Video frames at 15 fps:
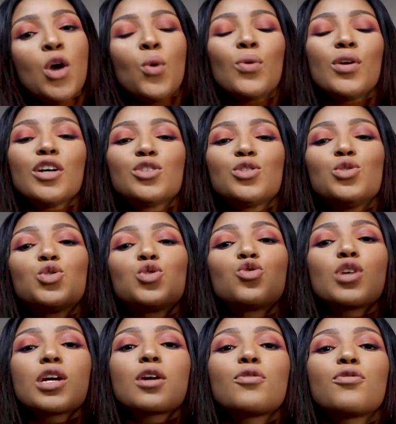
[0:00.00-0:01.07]
We are to
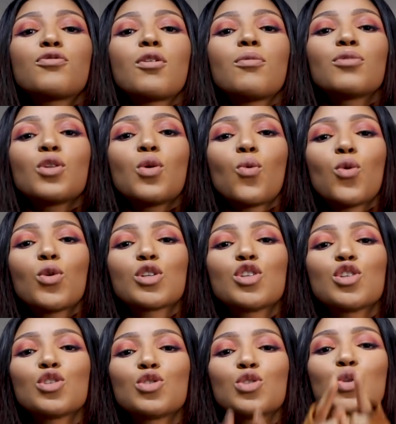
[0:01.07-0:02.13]
drink from the
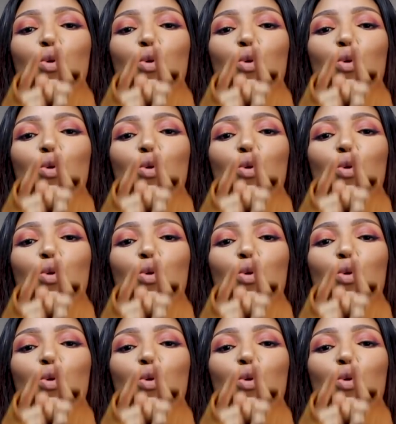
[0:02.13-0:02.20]
waters